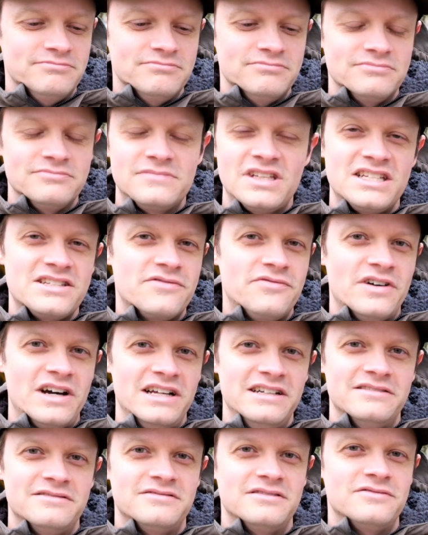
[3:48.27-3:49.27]
that's
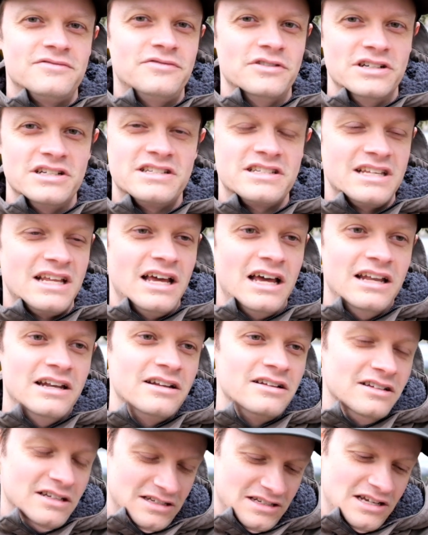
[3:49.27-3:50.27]
fine, first.
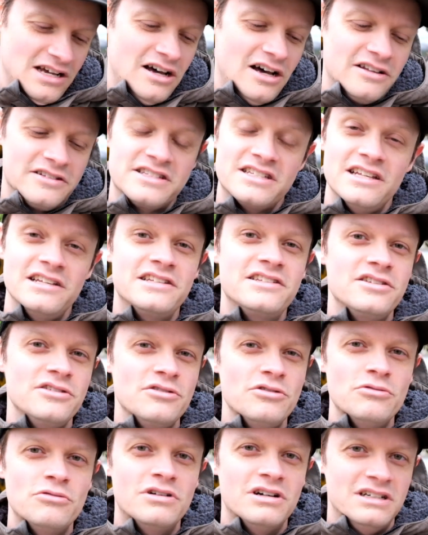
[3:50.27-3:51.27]
And I'll say
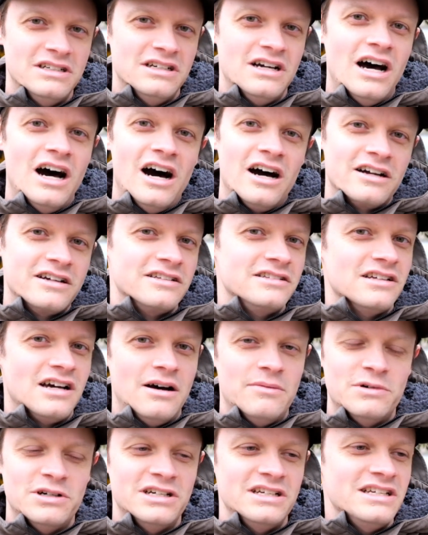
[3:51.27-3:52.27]
too,
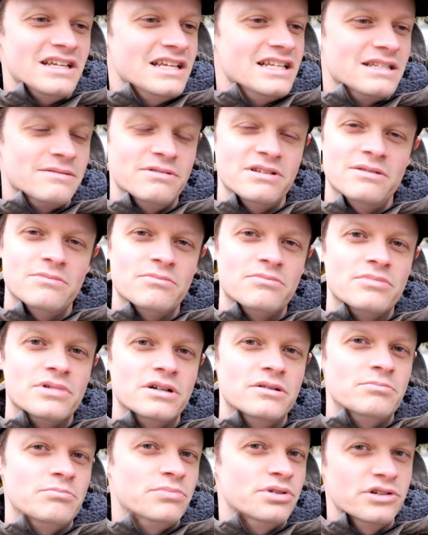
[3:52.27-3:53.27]
akadama has been
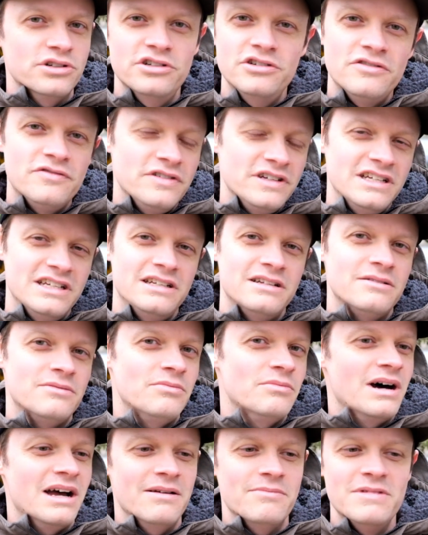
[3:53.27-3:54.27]
proven
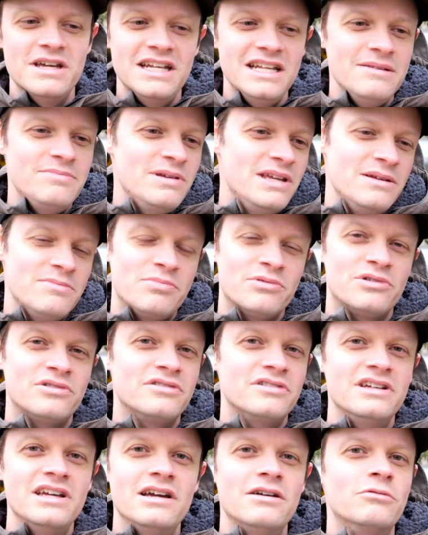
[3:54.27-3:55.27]
by many
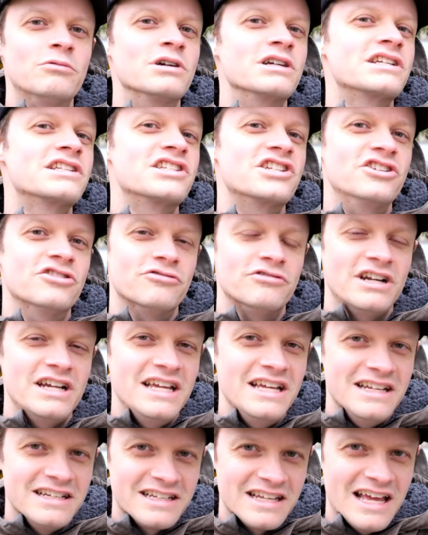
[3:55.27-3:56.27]
people. It works
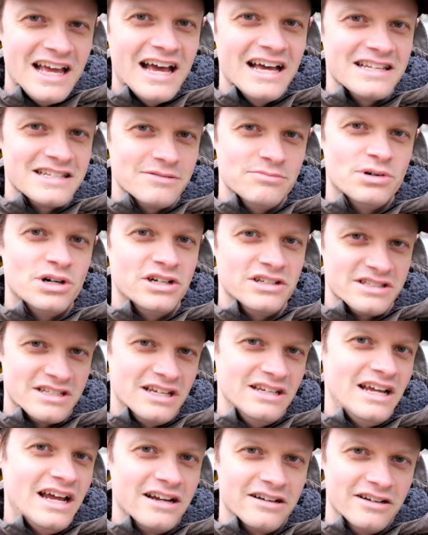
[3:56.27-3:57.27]
great as a
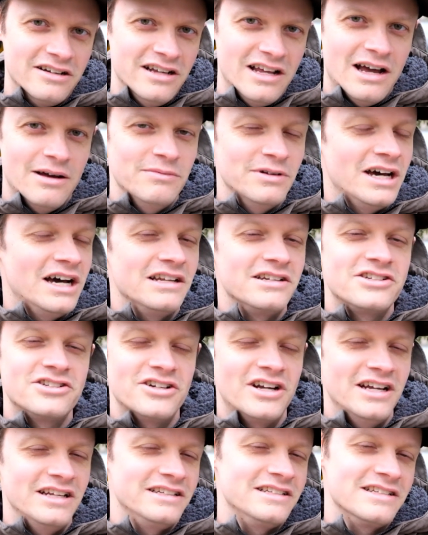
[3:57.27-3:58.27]
bonsai aggregate. I'm not
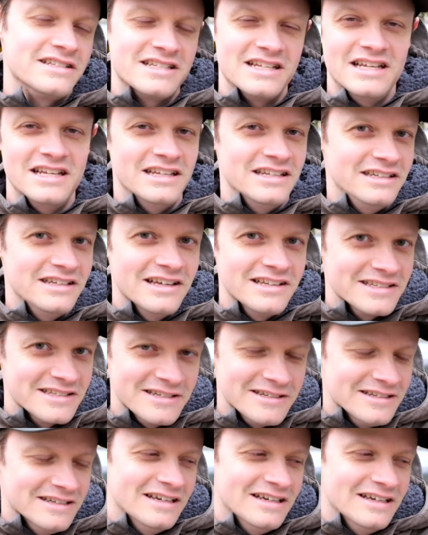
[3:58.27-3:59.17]
trying to say it doesn't.